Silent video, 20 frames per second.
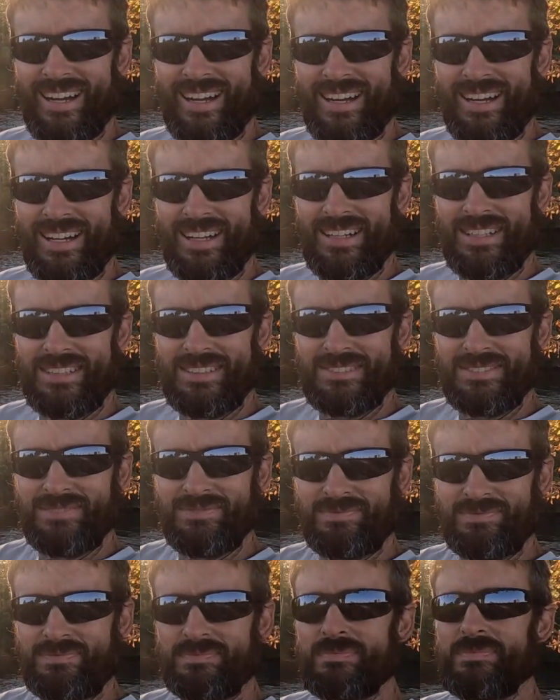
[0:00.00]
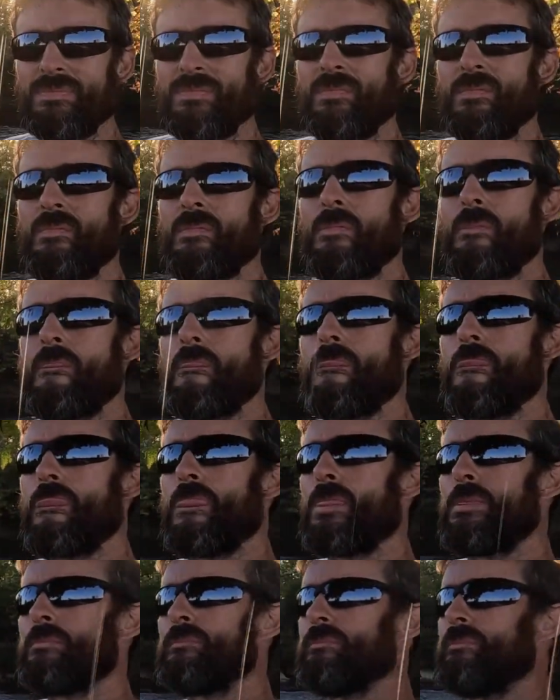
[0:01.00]
You know, it'd been really great
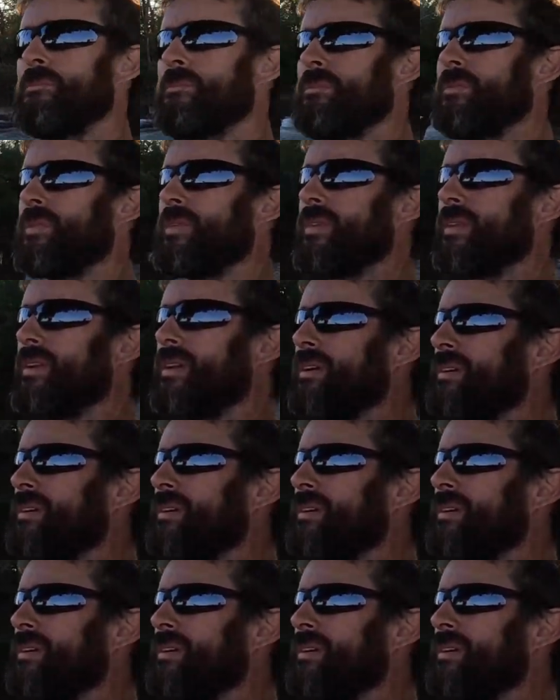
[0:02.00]
if you just